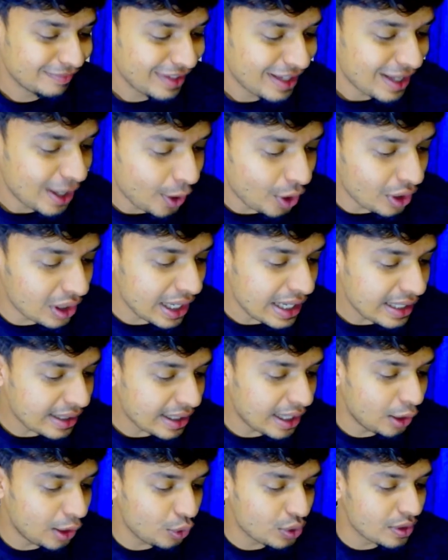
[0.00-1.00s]
All right.
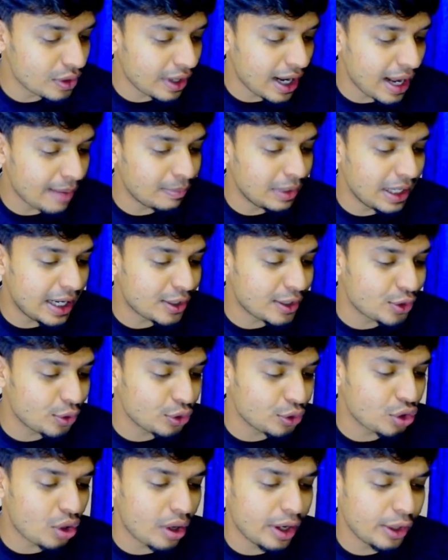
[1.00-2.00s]
Hello, sir. I am late. So
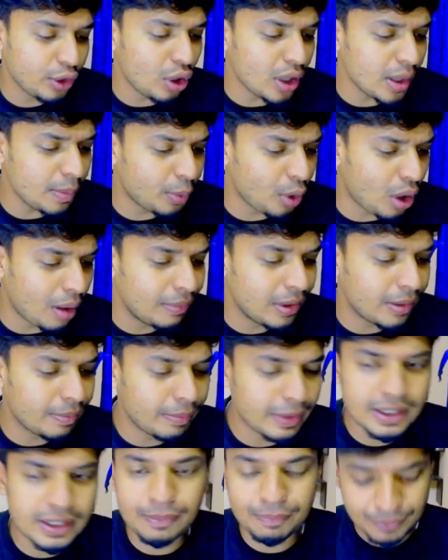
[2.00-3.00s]
sorry. Not a problem,
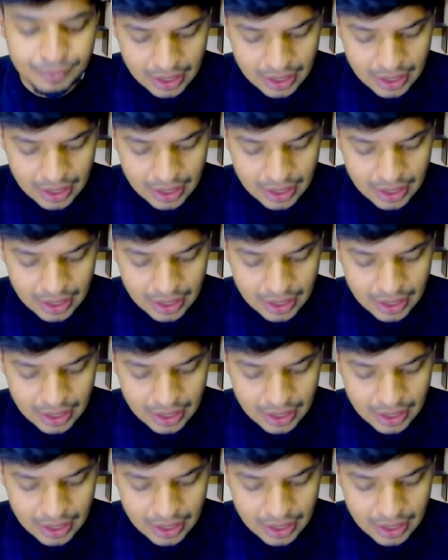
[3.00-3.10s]
beta.